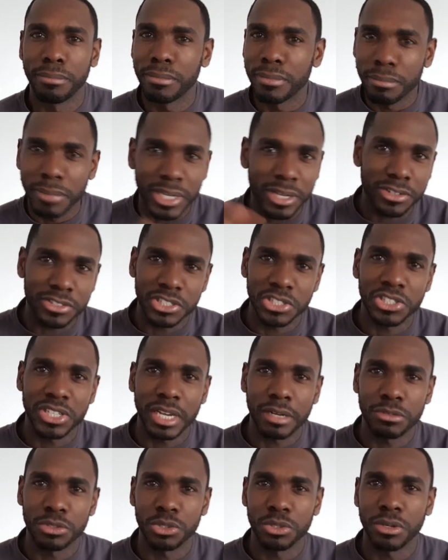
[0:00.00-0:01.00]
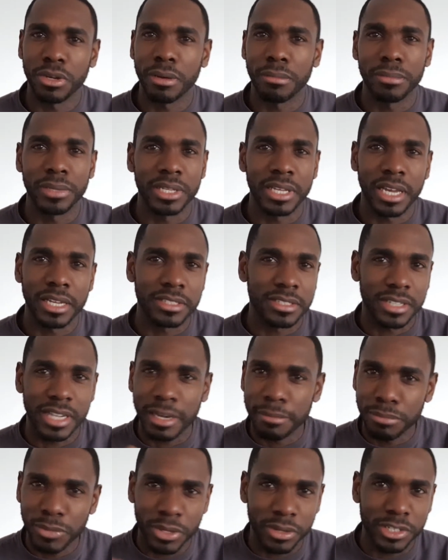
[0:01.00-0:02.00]
because it sounds too complicated,
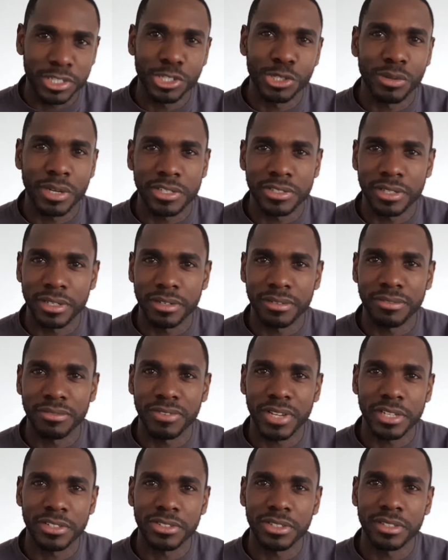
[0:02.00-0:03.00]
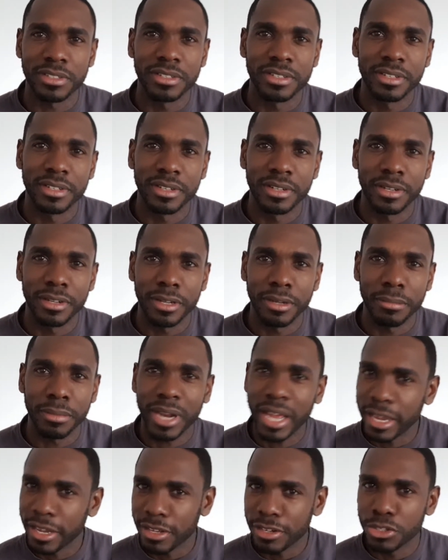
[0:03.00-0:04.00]
I'm not interested in investing. But
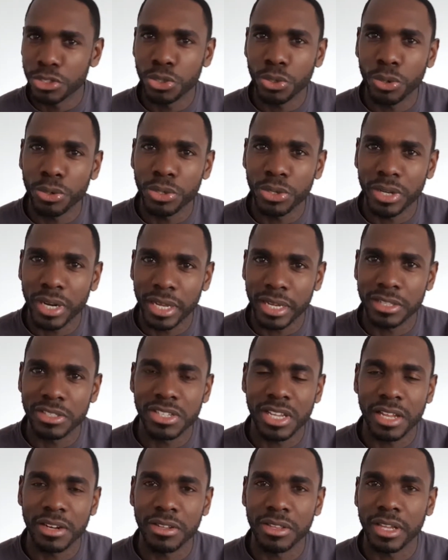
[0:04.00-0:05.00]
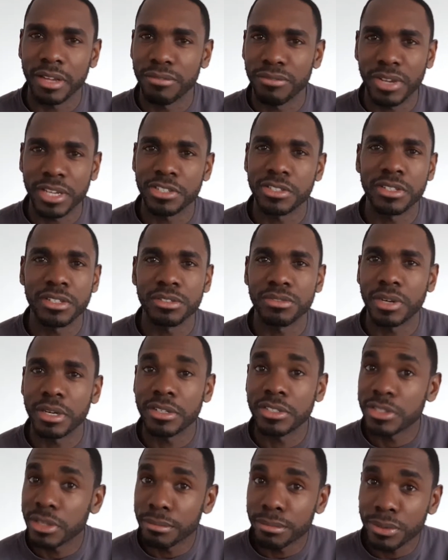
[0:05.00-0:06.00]
I can assure you and I can tell you that investing is very
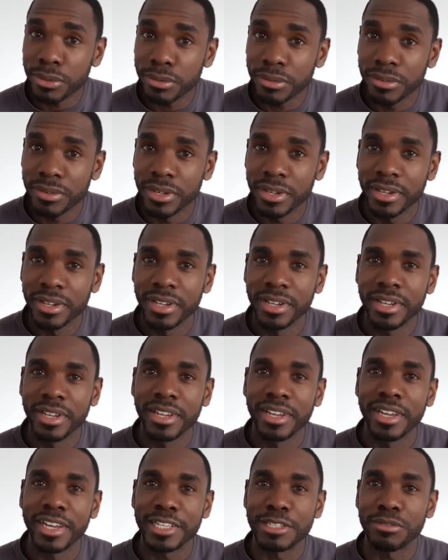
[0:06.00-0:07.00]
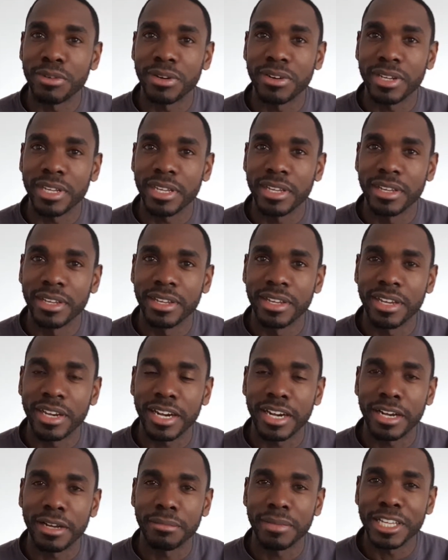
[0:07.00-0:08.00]
simple. It's very
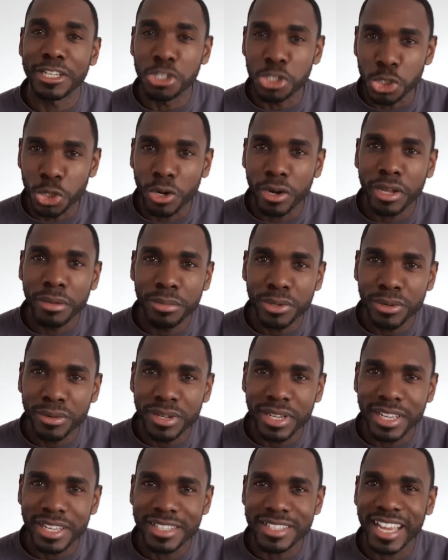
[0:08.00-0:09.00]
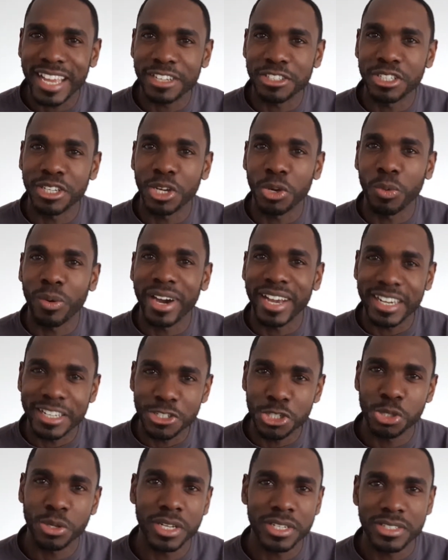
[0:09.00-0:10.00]
enjoyable. It's actually quite
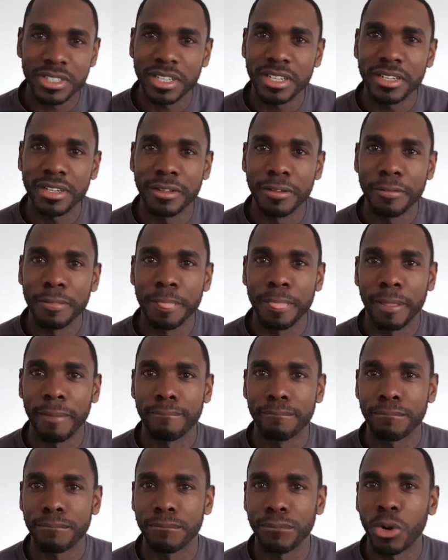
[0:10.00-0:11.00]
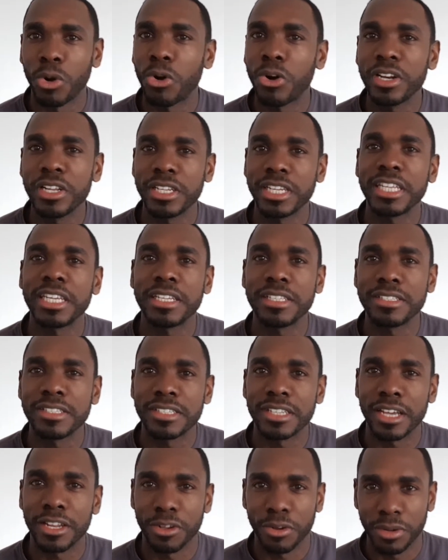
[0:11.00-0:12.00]
interesting. But all it
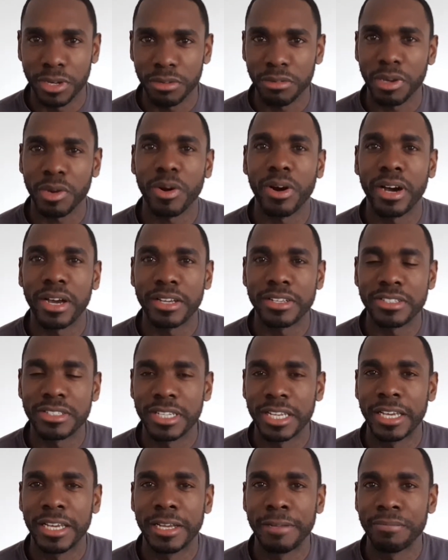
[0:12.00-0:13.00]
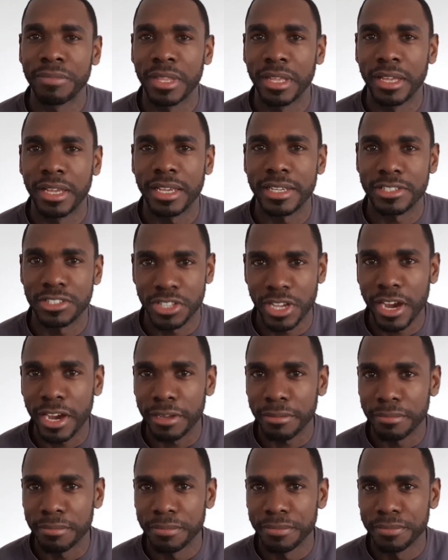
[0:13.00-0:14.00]
needs and all it requires is time.